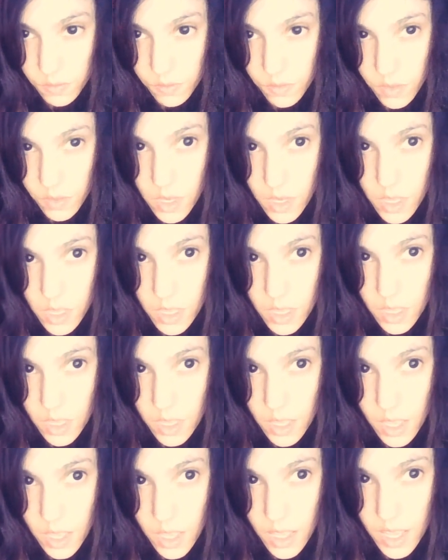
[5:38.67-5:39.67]
Um,
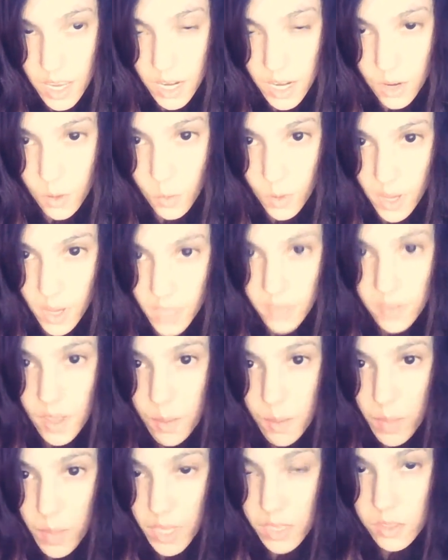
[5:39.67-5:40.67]
my
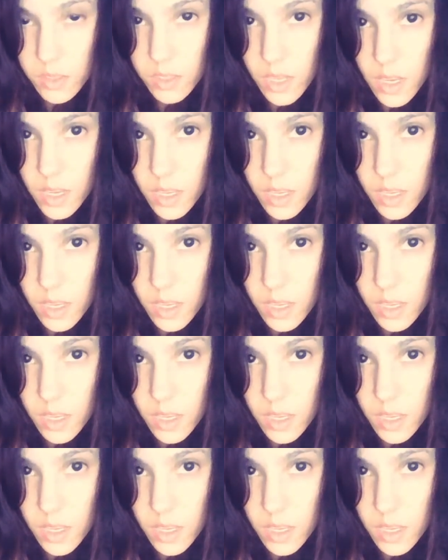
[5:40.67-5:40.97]
having that